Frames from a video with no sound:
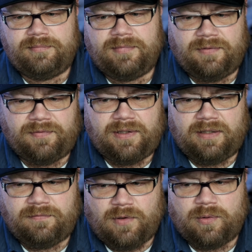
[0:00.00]
infinity
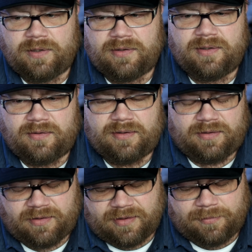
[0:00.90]
focus, because it
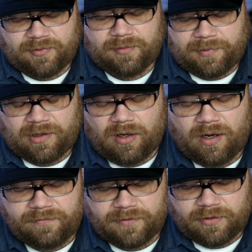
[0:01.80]
seems to be
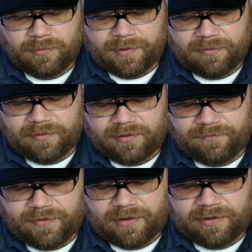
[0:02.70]
off a little bit with
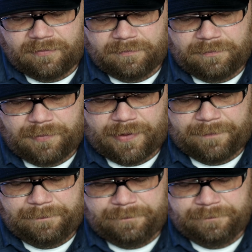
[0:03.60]
infinity. But
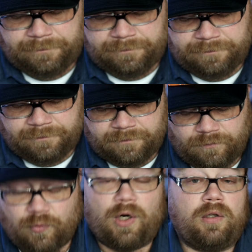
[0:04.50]

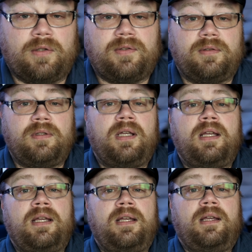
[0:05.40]
regardless,
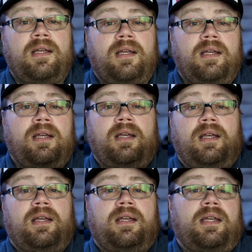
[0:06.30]

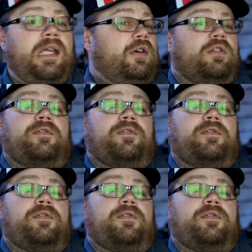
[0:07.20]
here are the